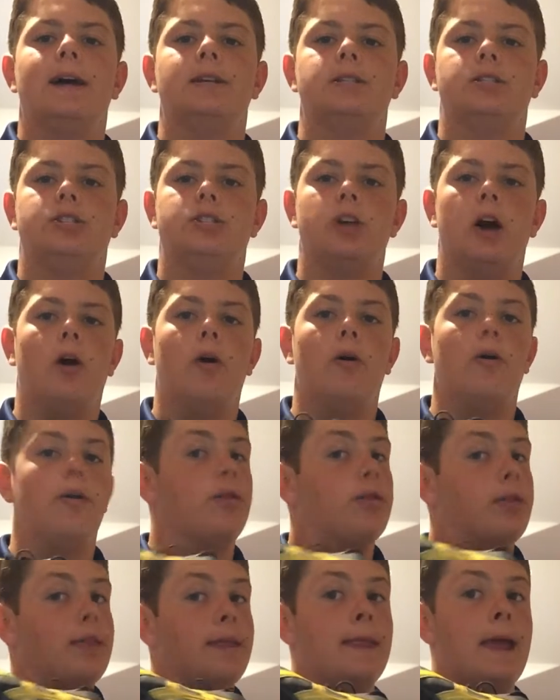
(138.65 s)

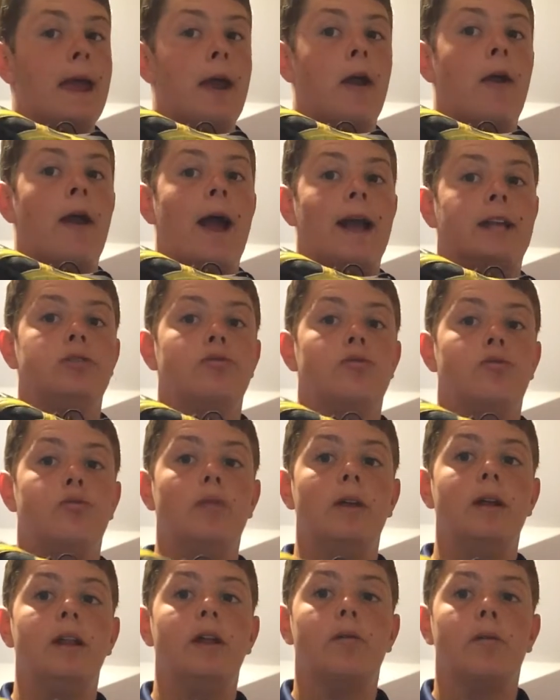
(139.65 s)
So they're actually
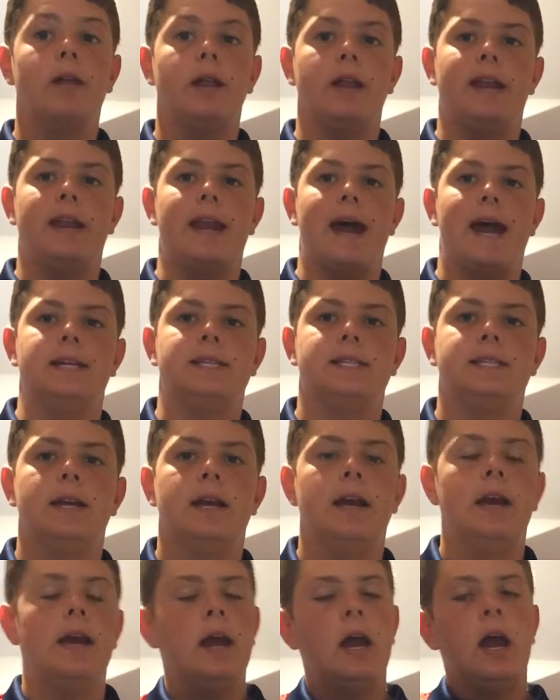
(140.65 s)
really, really nice.